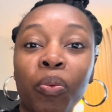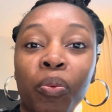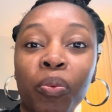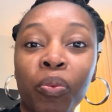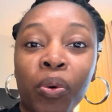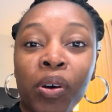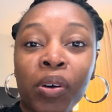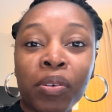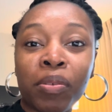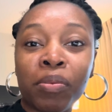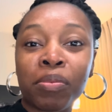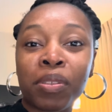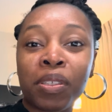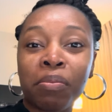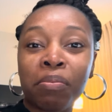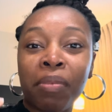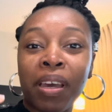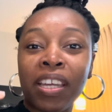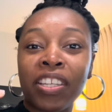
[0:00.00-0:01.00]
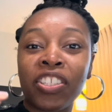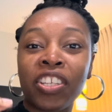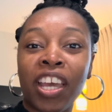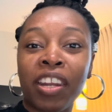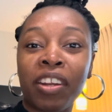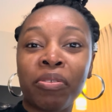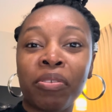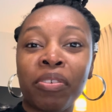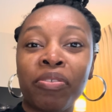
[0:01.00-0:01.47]
Welcome to my
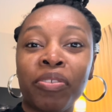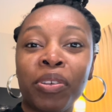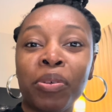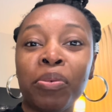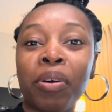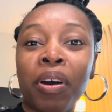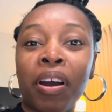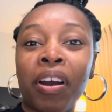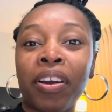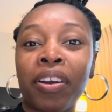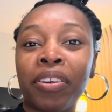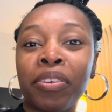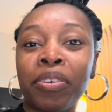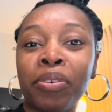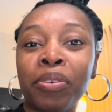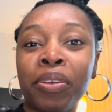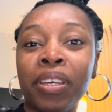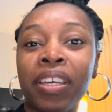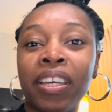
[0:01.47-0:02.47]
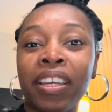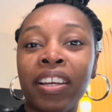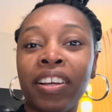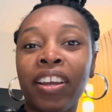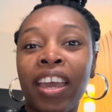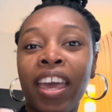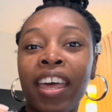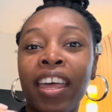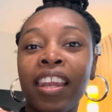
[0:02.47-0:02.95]
channel. If you are new here,
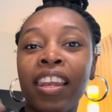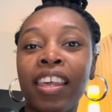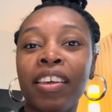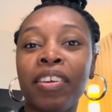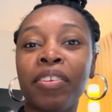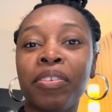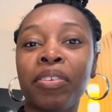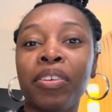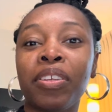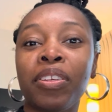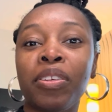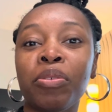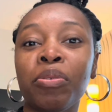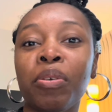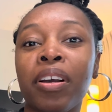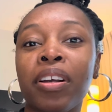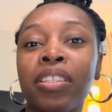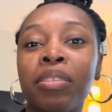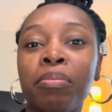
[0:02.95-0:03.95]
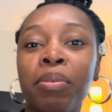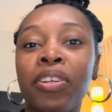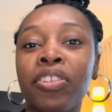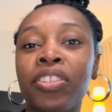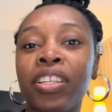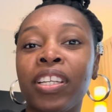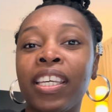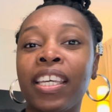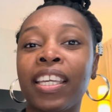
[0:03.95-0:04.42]
hello. You are
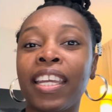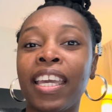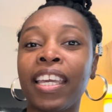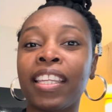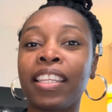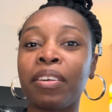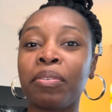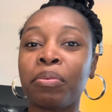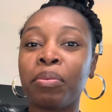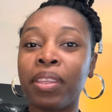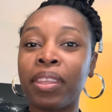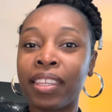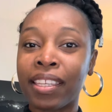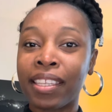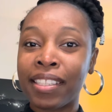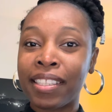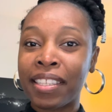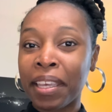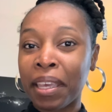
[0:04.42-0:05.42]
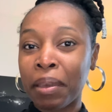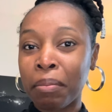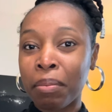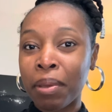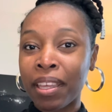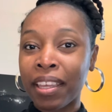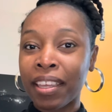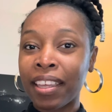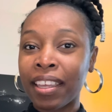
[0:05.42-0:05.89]
spiritually connected with
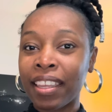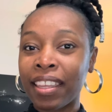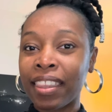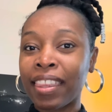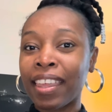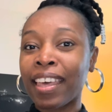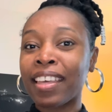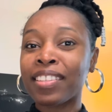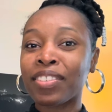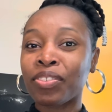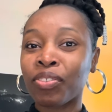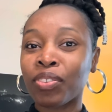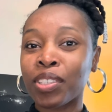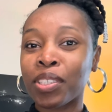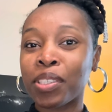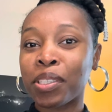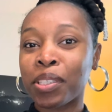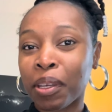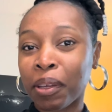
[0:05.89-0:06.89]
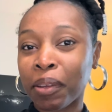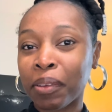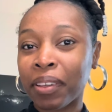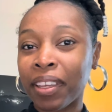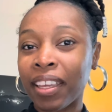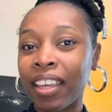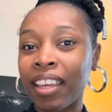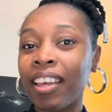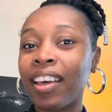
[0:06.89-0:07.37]
Katiba. That's for sure.
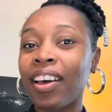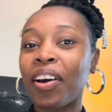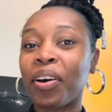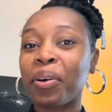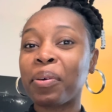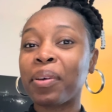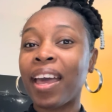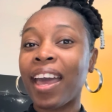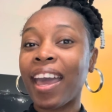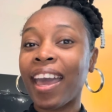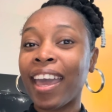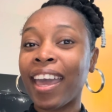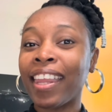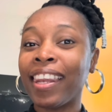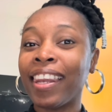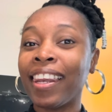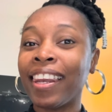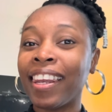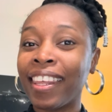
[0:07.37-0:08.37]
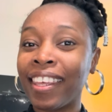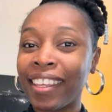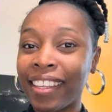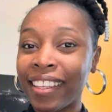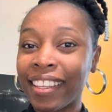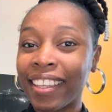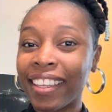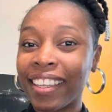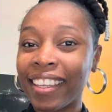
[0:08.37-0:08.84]
Okay,
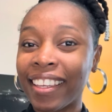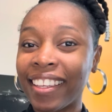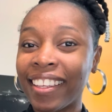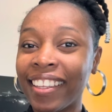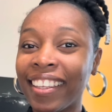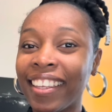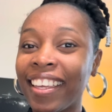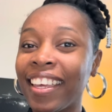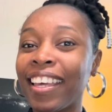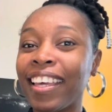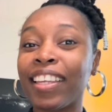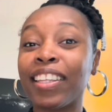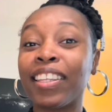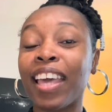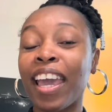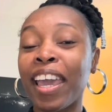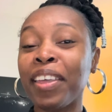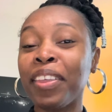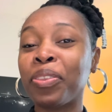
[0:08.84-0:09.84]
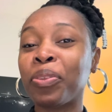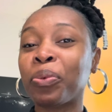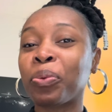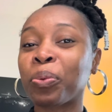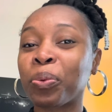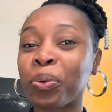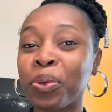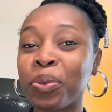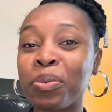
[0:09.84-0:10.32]
look. They
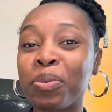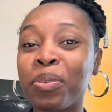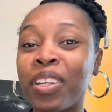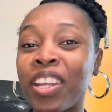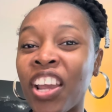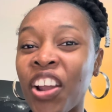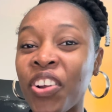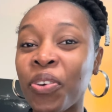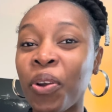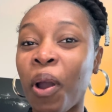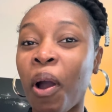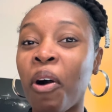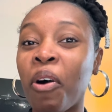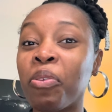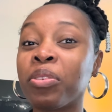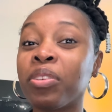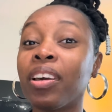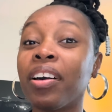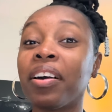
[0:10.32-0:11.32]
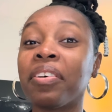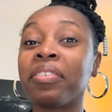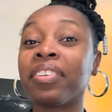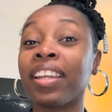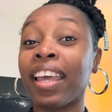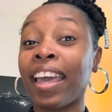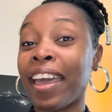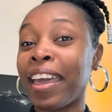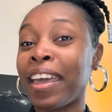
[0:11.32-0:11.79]
threw dirt on your
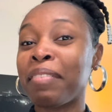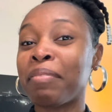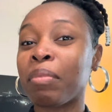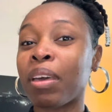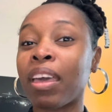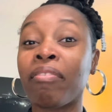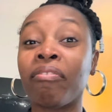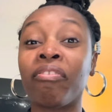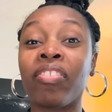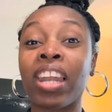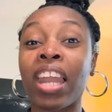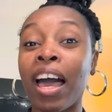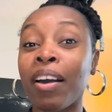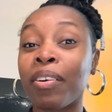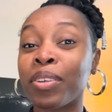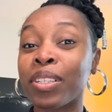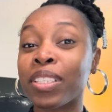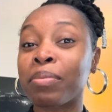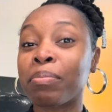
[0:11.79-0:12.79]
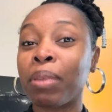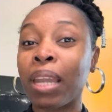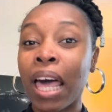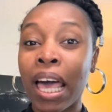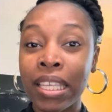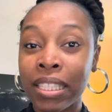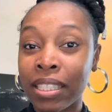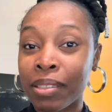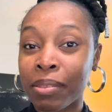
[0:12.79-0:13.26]
name and flowers
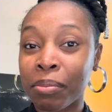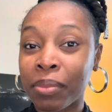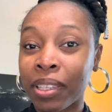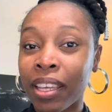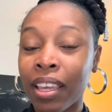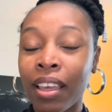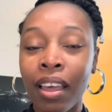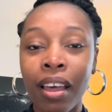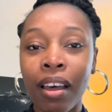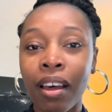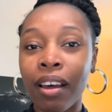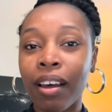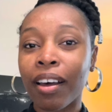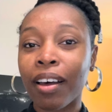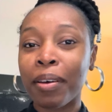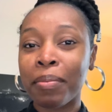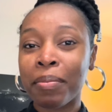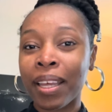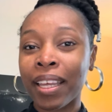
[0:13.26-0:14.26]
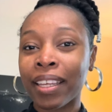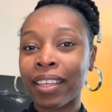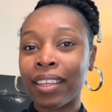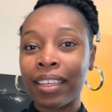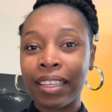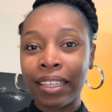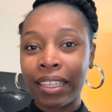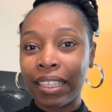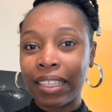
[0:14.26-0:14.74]
blossomed. Oh my
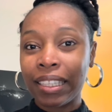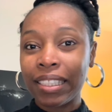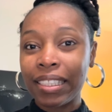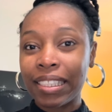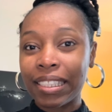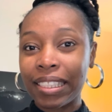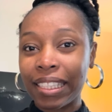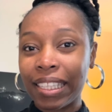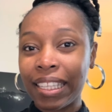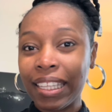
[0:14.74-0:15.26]
goodness.